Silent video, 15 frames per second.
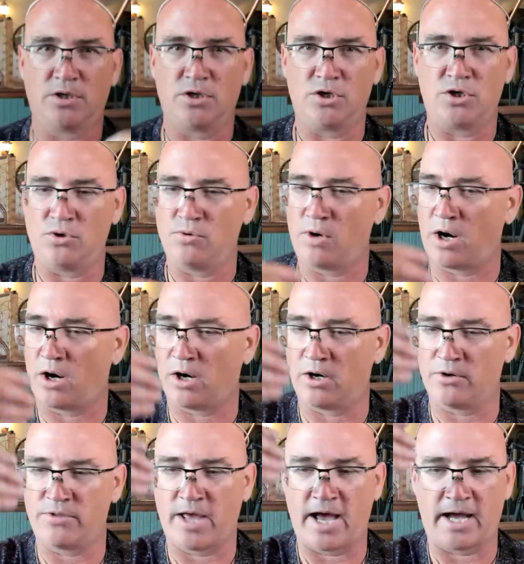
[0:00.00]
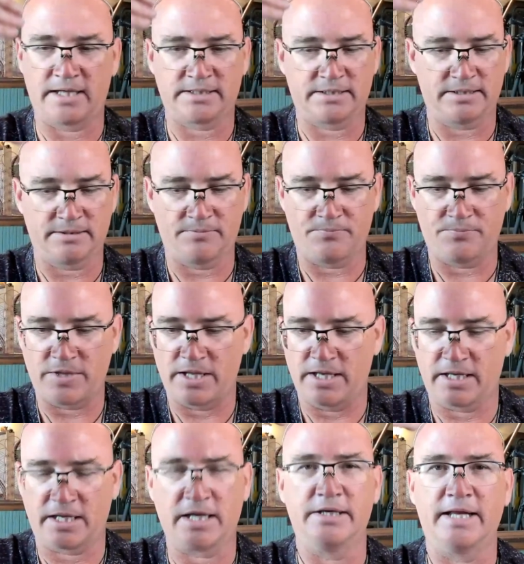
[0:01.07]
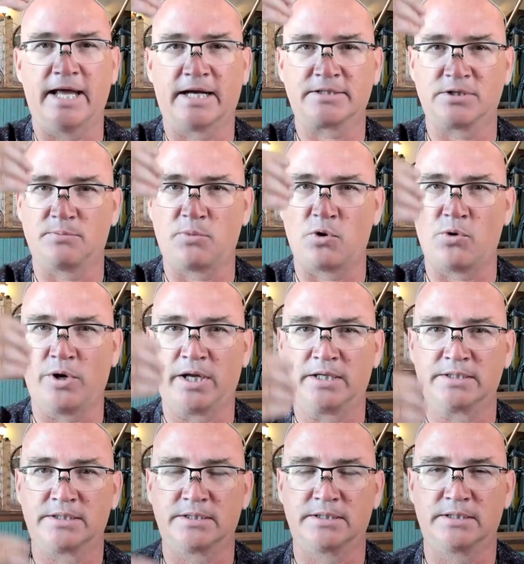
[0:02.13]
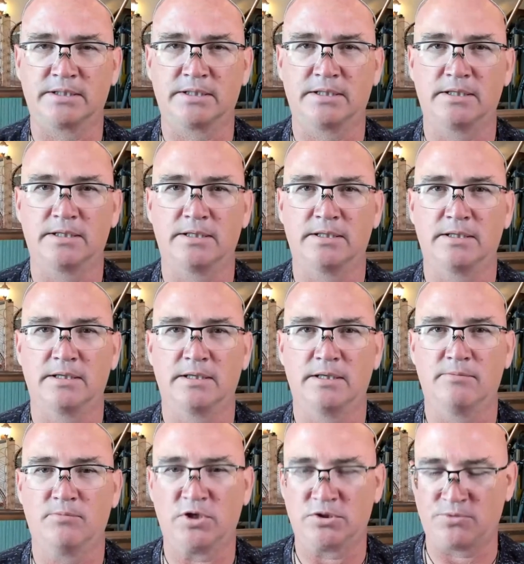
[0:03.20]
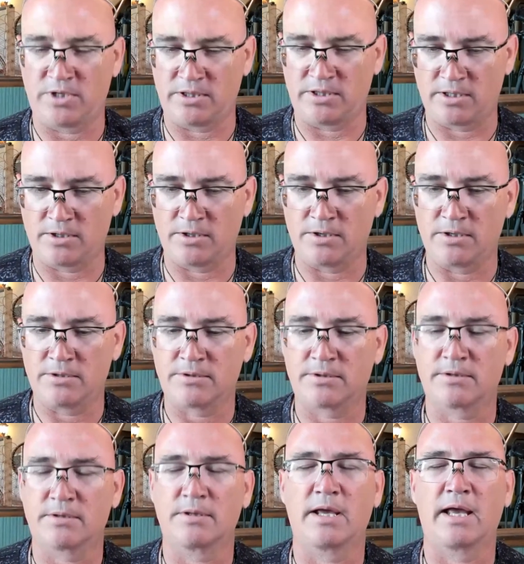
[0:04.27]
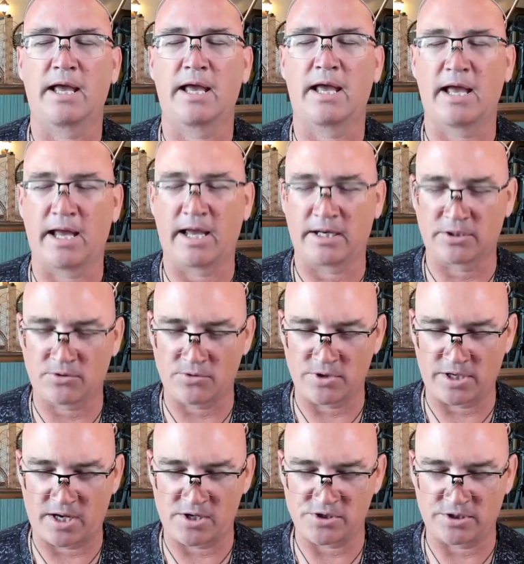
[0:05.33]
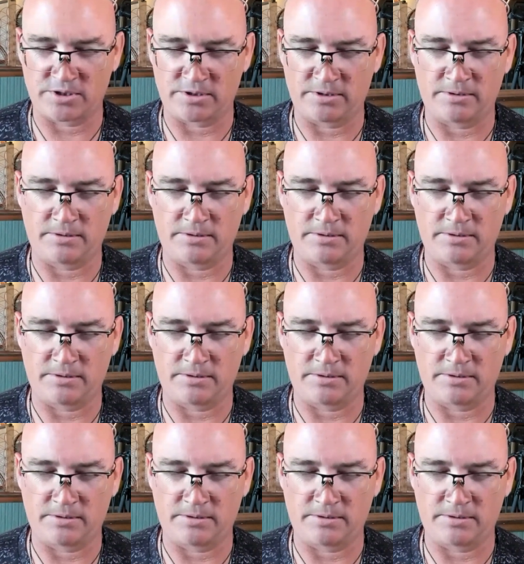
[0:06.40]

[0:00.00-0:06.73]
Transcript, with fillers: You are that connector point between the earth and creation.